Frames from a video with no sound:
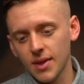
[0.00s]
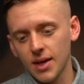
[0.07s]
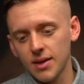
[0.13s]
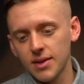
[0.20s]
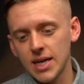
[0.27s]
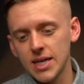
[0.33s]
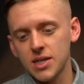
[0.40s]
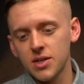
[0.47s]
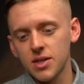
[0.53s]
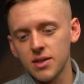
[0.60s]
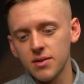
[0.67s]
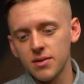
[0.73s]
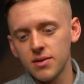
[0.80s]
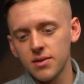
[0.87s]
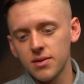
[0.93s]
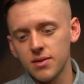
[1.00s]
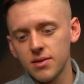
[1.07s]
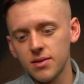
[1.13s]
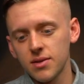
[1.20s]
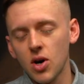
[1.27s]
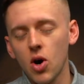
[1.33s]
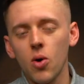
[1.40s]
that's
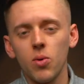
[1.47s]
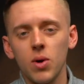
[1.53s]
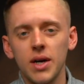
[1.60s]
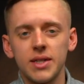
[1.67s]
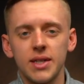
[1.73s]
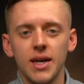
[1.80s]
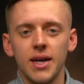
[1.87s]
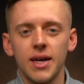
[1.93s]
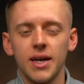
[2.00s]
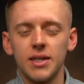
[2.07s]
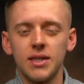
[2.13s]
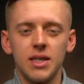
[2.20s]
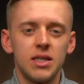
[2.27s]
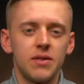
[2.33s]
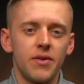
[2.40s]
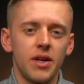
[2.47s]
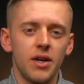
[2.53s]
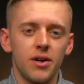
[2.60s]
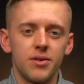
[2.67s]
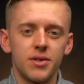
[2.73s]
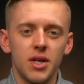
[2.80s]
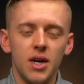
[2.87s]
the whole idea in these
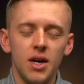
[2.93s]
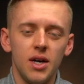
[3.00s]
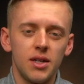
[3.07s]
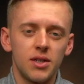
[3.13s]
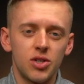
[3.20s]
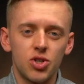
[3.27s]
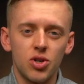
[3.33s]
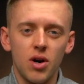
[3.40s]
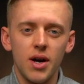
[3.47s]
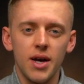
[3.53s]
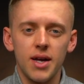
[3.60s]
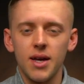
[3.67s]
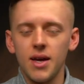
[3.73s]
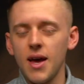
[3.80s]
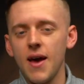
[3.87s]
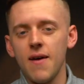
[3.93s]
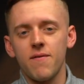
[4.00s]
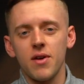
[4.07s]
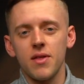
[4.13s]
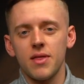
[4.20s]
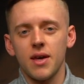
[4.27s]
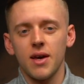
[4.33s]
videos, to try
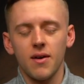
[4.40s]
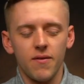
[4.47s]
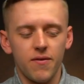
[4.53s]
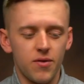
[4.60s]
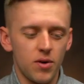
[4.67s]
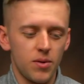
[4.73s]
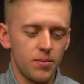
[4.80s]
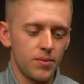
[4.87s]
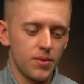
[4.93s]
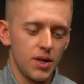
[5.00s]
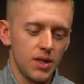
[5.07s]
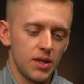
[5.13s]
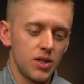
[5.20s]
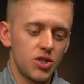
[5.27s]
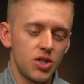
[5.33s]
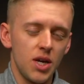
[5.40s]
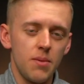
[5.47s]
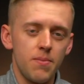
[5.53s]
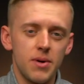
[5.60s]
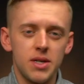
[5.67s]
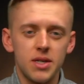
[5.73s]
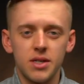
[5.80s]
everything from the
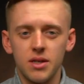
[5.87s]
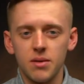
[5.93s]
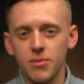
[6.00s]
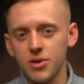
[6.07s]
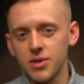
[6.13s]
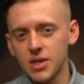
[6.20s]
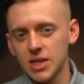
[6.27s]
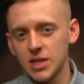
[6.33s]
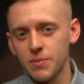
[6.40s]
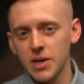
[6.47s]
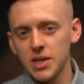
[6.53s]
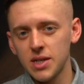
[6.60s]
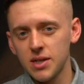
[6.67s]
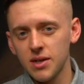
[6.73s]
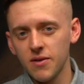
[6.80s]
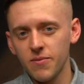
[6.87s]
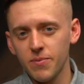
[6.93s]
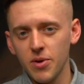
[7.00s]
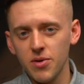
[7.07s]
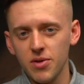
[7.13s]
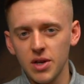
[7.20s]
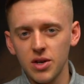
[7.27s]
cheapest to the most expensive,
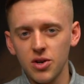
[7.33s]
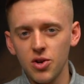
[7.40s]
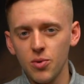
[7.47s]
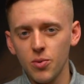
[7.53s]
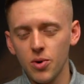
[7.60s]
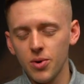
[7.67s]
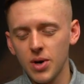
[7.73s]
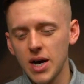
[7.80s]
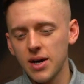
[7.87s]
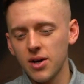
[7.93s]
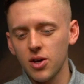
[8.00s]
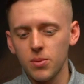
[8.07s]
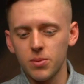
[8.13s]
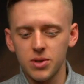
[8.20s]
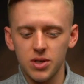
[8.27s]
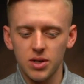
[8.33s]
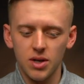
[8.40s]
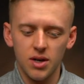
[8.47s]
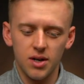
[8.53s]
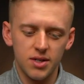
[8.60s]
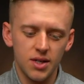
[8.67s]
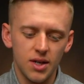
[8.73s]
both in New World and Cuban
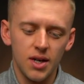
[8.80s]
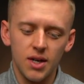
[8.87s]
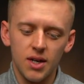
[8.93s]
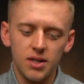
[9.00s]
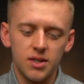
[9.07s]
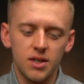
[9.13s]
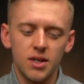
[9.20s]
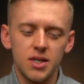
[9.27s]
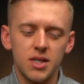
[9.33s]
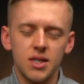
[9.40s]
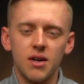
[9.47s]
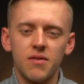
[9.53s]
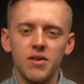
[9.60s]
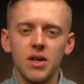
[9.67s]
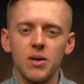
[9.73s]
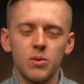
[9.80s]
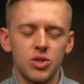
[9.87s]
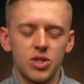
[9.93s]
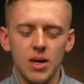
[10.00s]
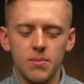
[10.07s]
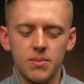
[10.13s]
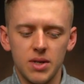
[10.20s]
cigars, to discover little
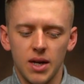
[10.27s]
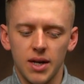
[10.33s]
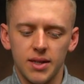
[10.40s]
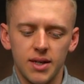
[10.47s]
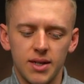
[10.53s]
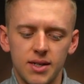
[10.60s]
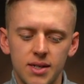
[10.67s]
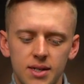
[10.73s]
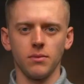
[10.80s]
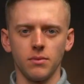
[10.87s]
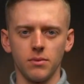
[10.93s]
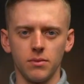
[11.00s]
gems like this.